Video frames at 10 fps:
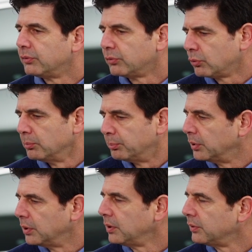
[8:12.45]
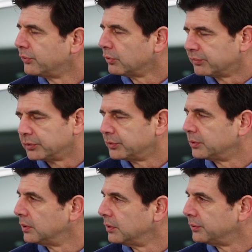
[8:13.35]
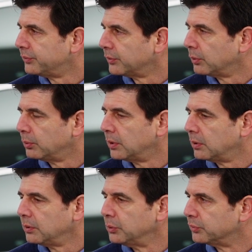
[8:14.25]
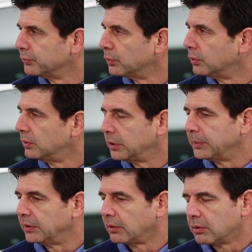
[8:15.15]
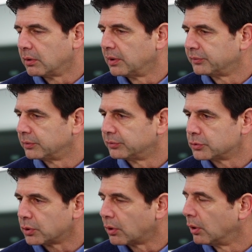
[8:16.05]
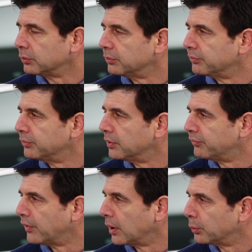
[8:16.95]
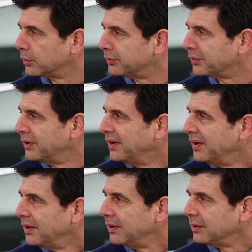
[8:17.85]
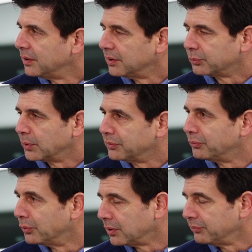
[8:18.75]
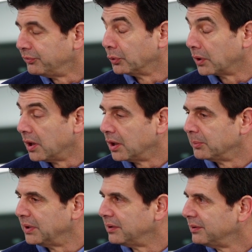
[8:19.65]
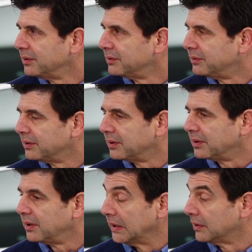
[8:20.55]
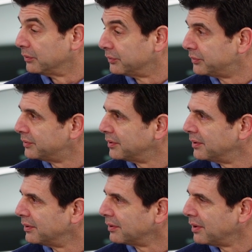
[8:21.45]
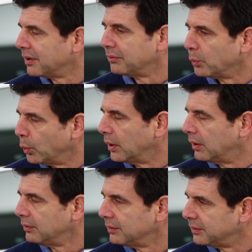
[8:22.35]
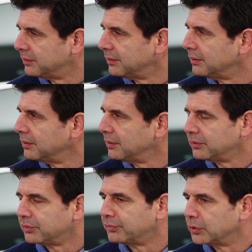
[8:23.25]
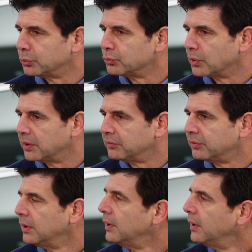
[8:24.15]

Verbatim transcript: It's complete. It's so versatile. It's so useful. I mean, the car has such a cult of followers. It gets great fuel economy. It handles kind of well. It's fun to drive,